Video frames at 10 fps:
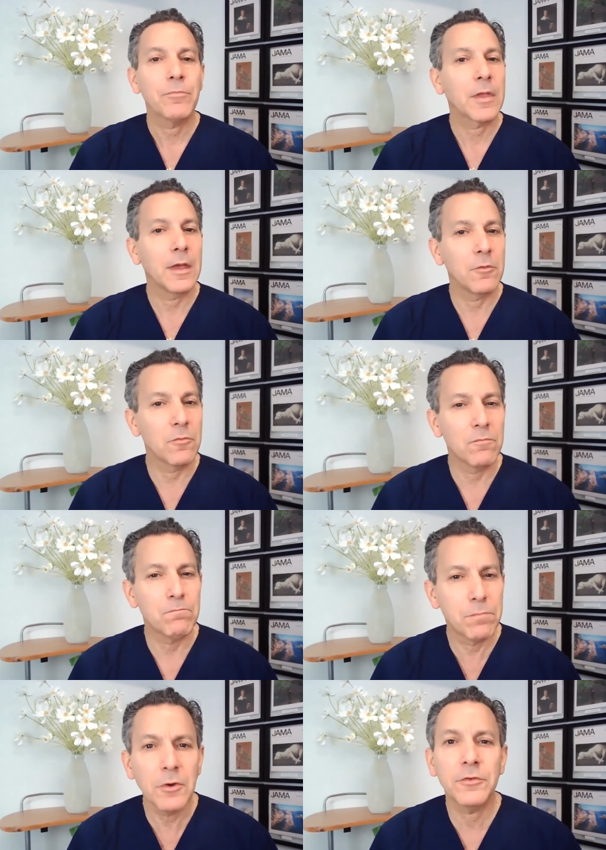can
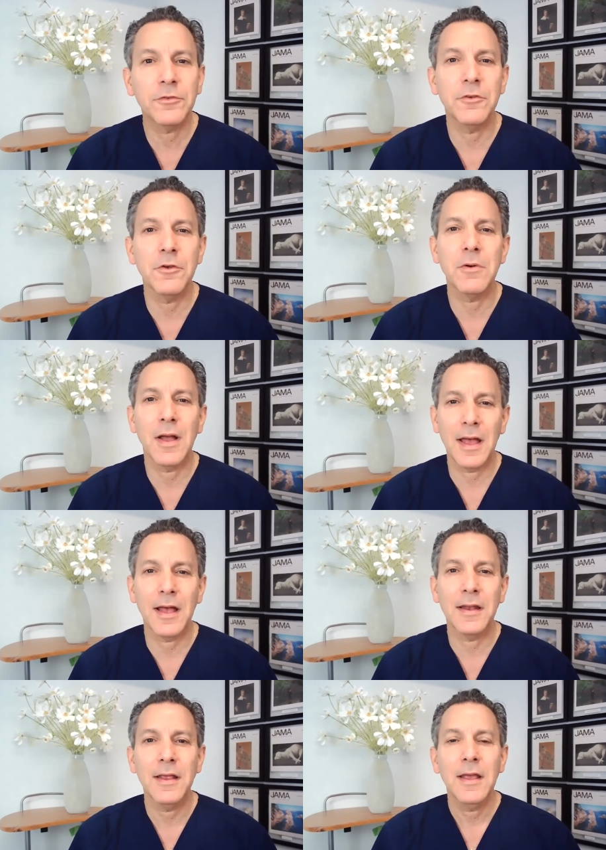boost you
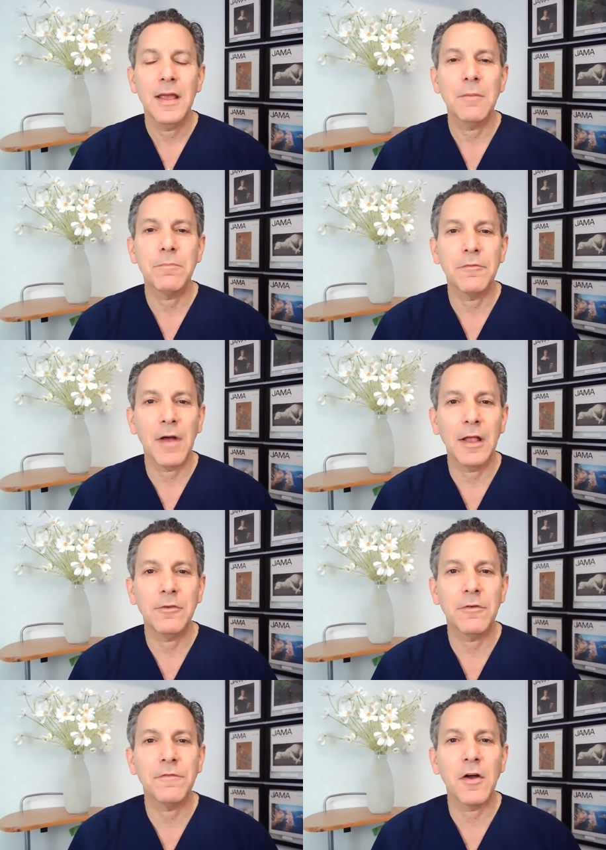ahead and provide
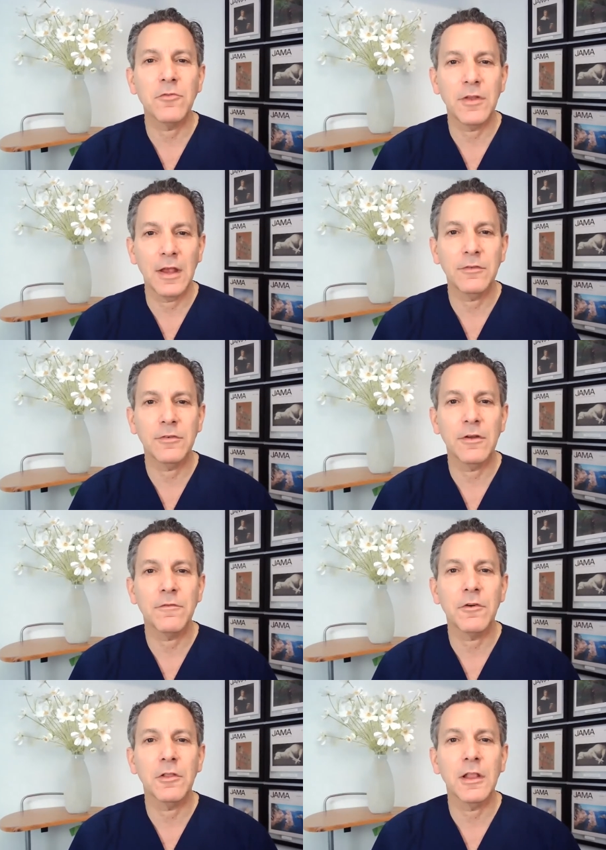you a foundation
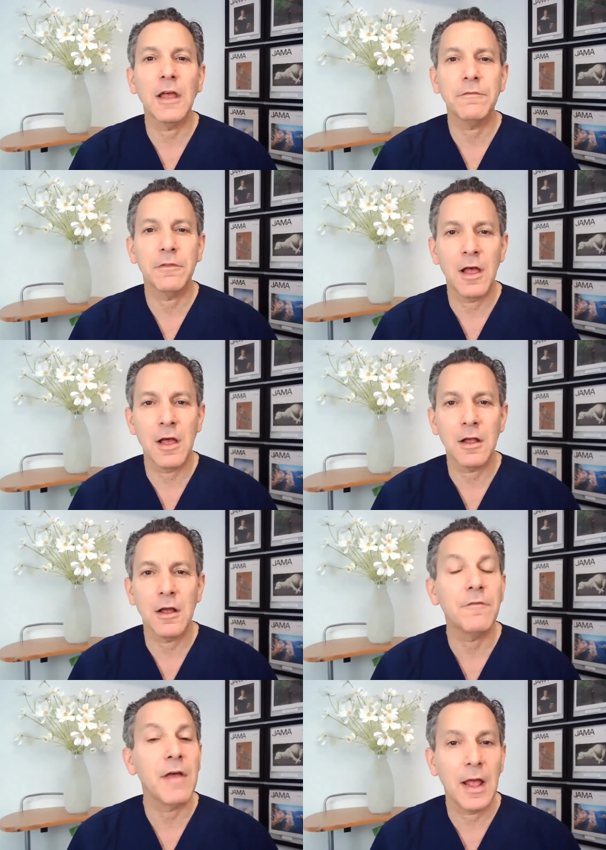for lifelong
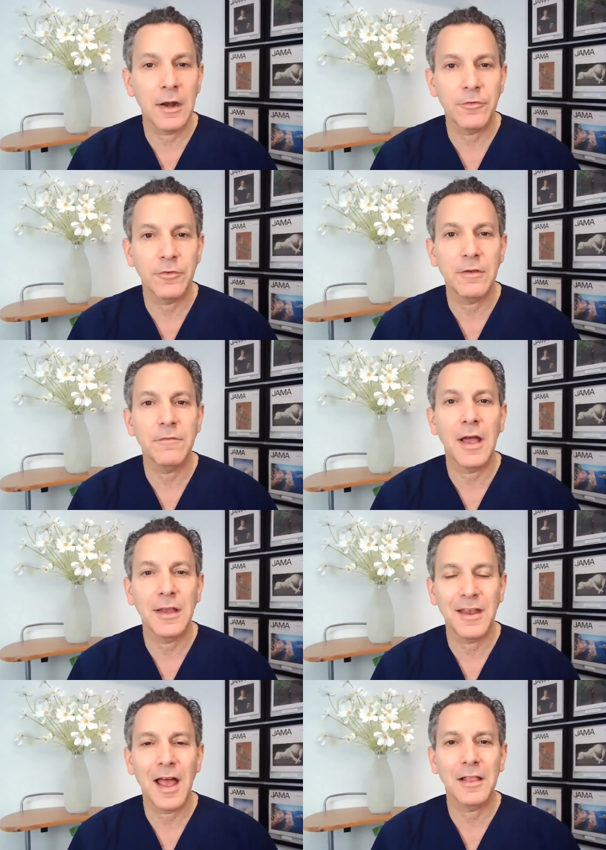of energy,
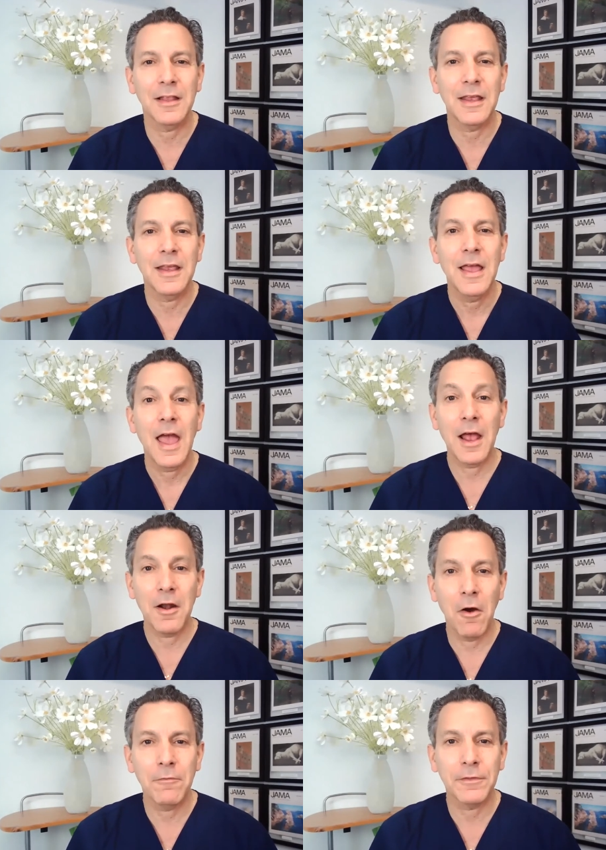vitality, and
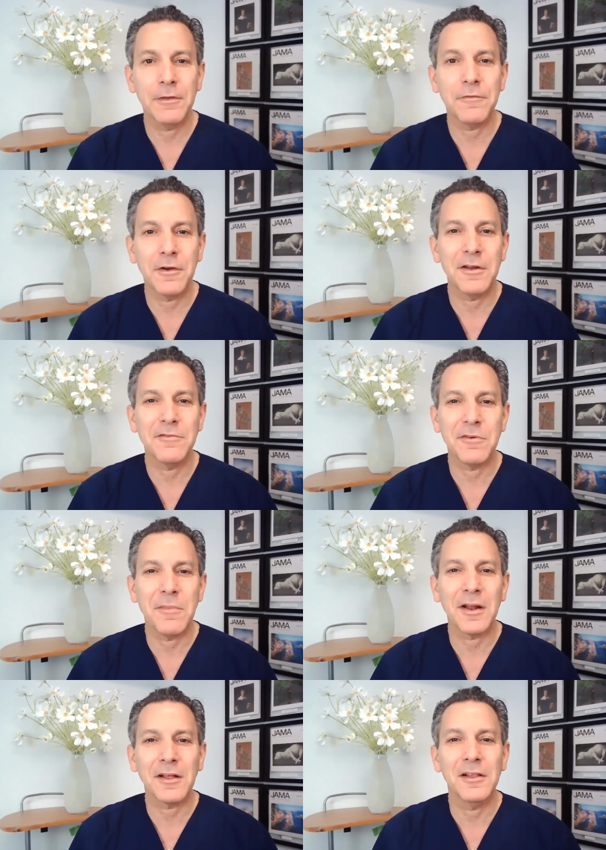hopefully freedom from
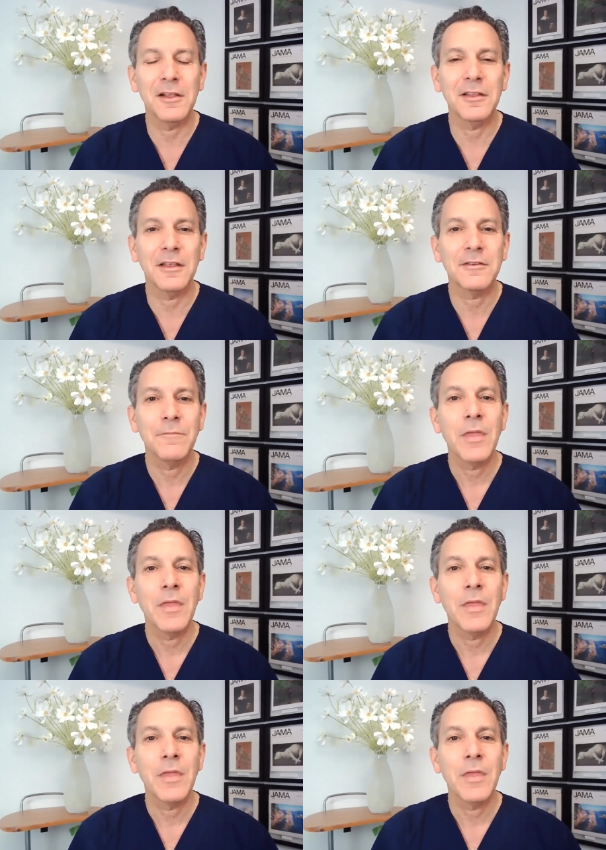medical illness.